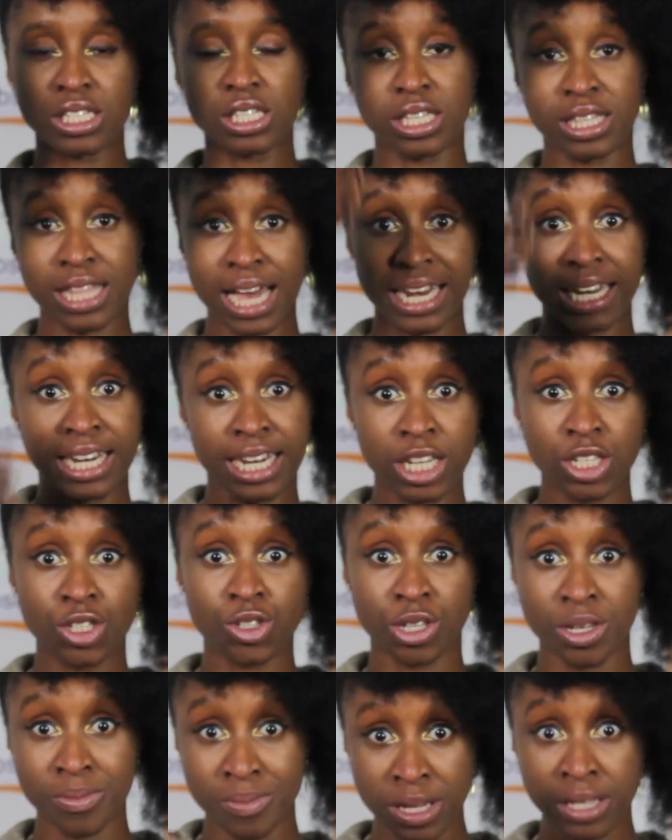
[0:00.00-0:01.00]
so that
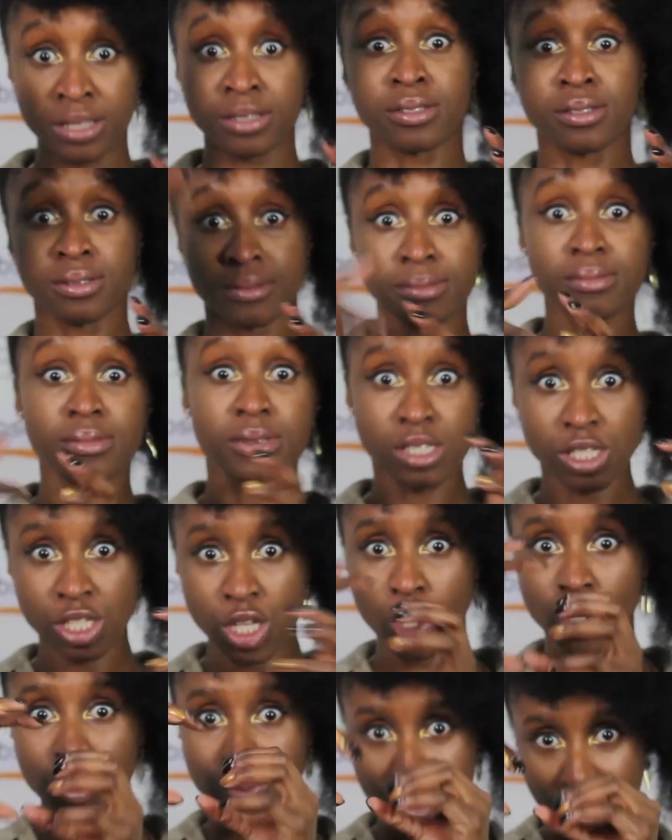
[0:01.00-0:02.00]
literally means
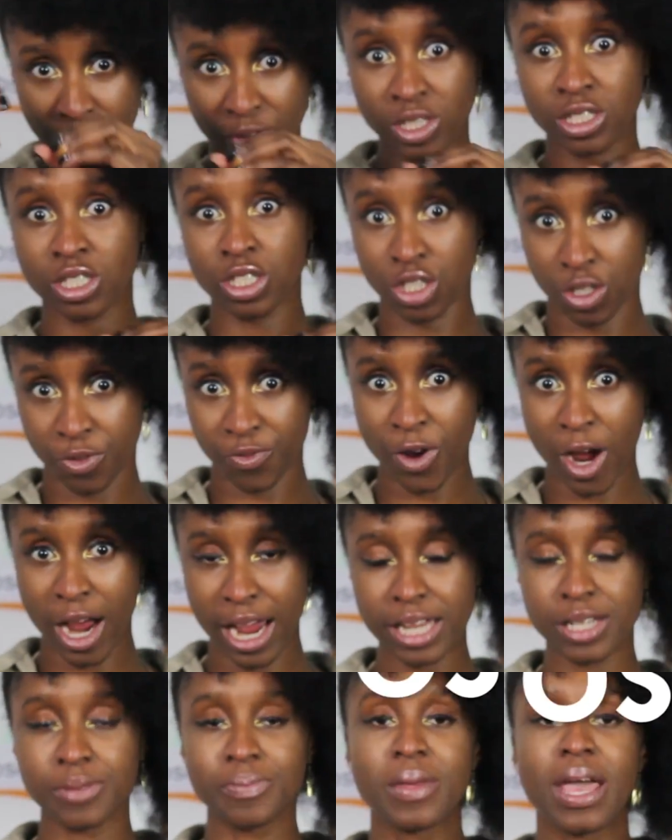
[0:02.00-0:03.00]
cell moving to
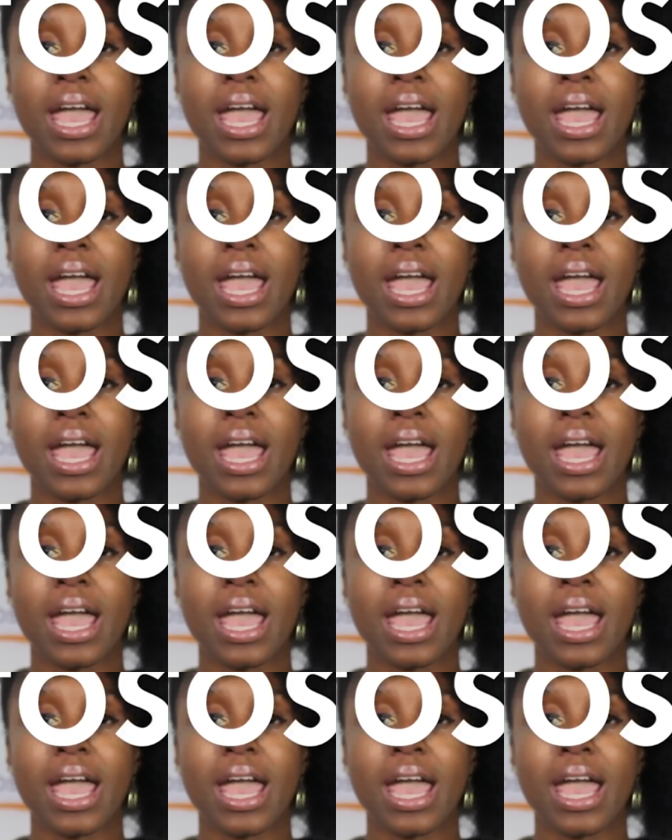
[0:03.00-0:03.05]
divide.